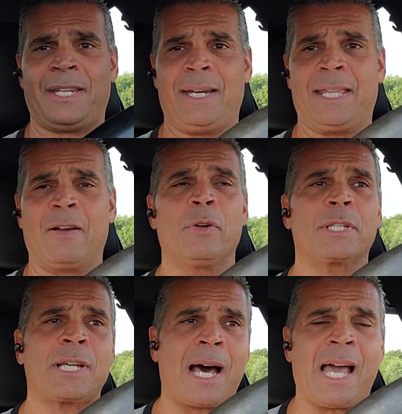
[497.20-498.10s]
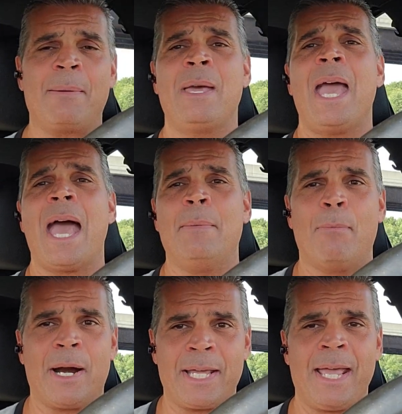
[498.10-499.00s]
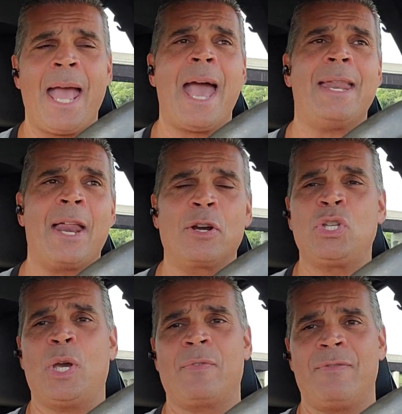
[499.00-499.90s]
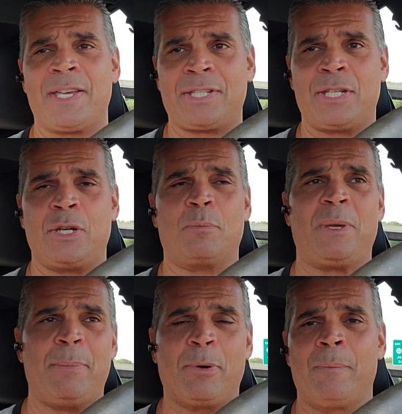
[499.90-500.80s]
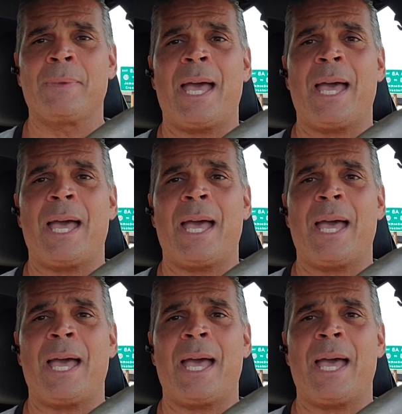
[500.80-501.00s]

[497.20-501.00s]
Think of all the time and money and energy you've invested in your people